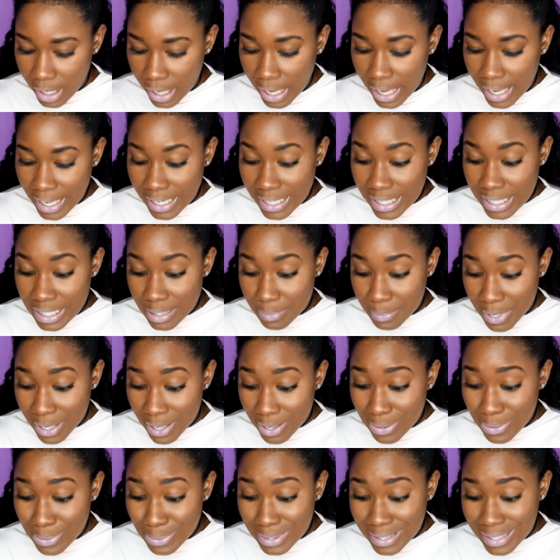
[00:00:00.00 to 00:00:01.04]
and it
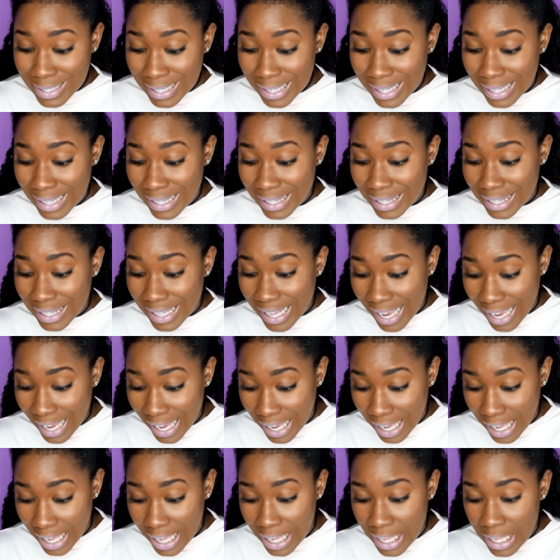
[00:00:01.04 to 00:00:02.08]
smells
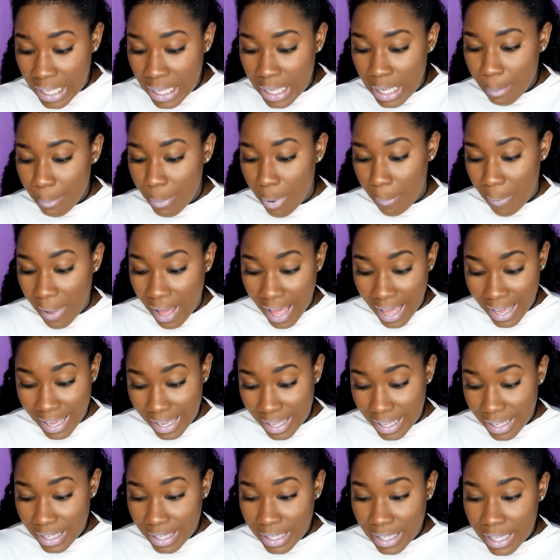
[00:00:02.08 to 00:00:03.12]
like
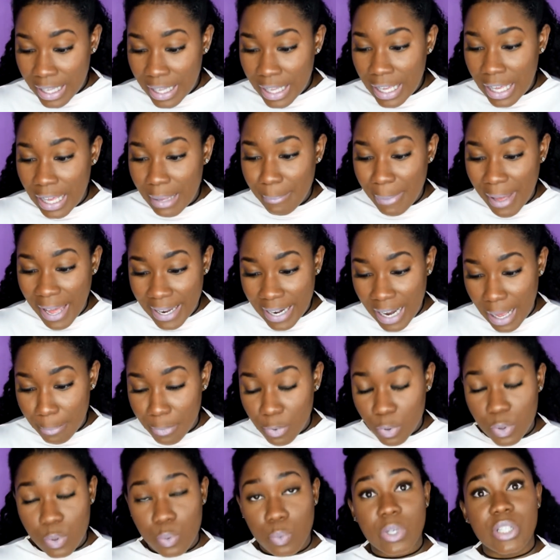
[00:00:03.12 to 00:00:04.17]
papaya and
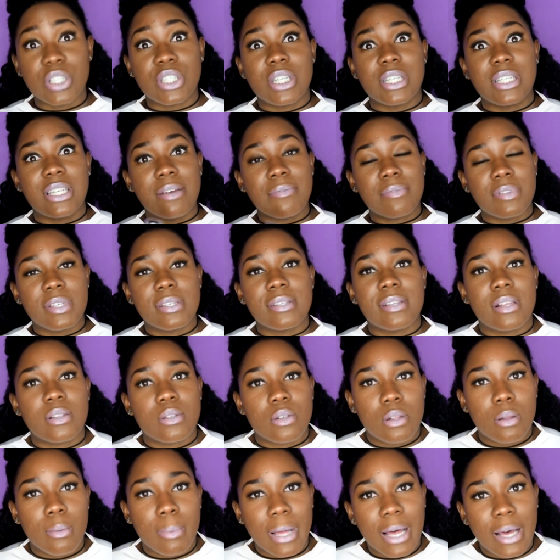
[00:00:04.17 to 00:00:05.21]
pineapples, which it definitely says
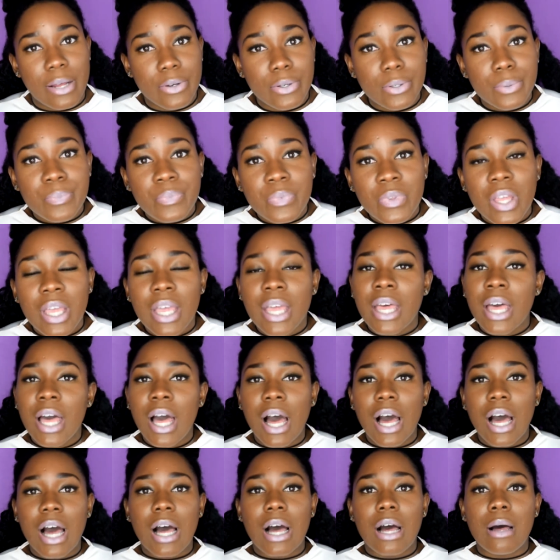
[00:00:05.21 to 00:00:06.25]
on the bottle.
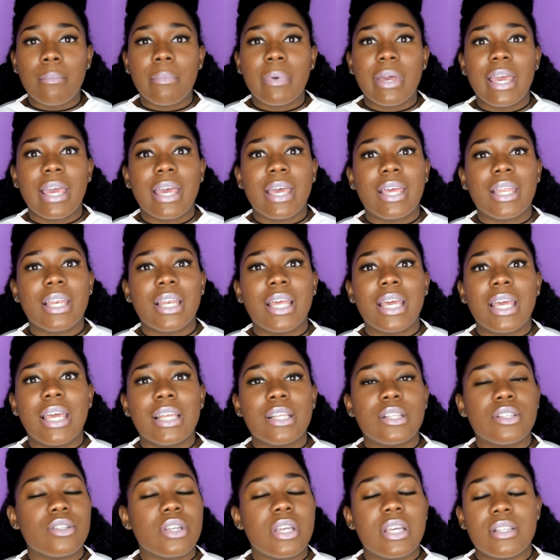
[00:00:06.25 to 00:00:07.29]
And
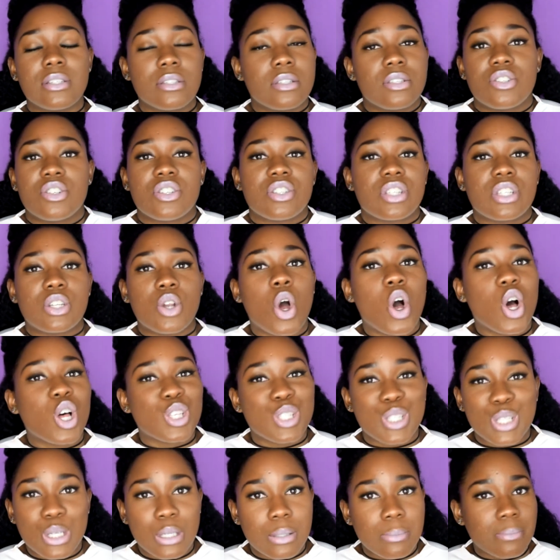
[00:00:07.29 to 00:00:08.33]
it's just an
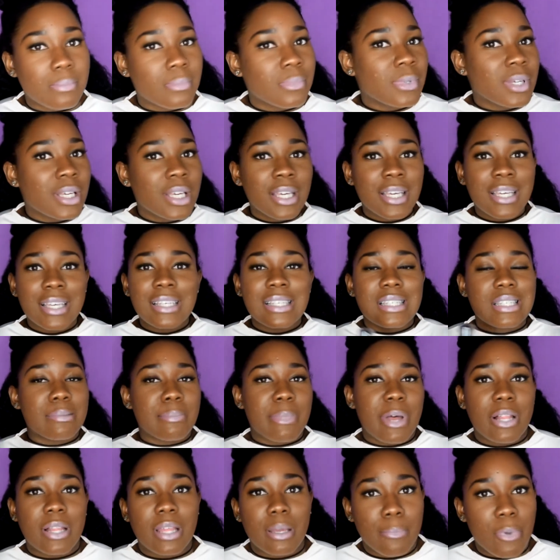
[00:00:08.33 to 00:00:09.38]
awesome
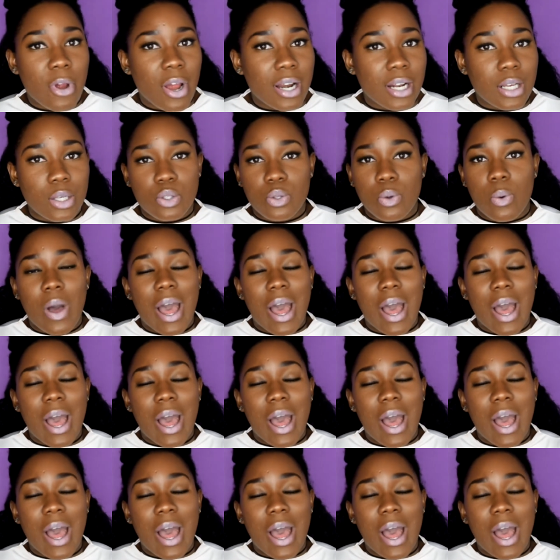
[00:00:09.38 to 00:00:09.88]
smelling product, so